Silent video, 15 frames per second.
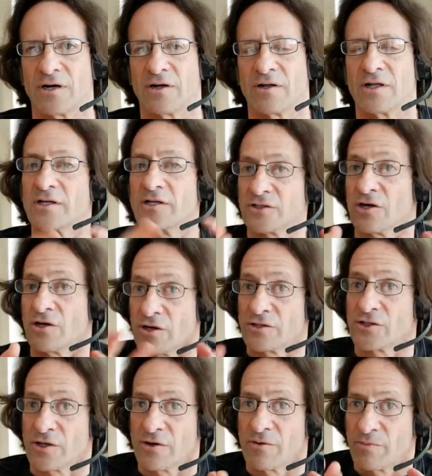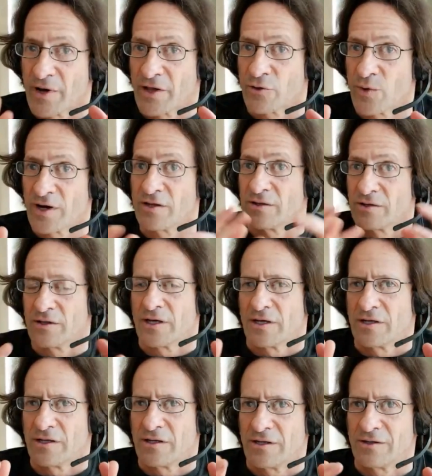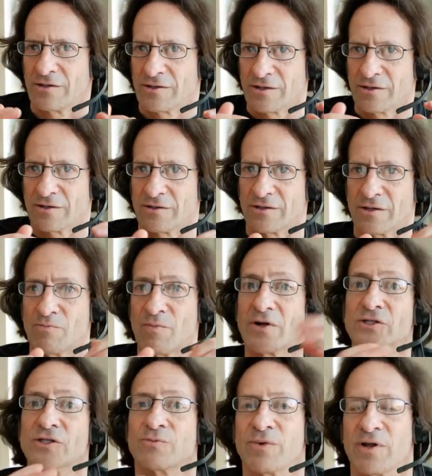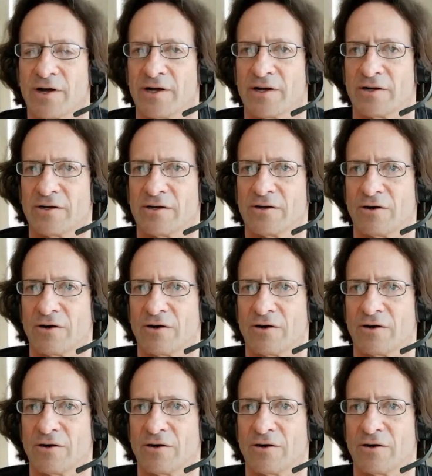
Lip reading: so by the way, the multiplier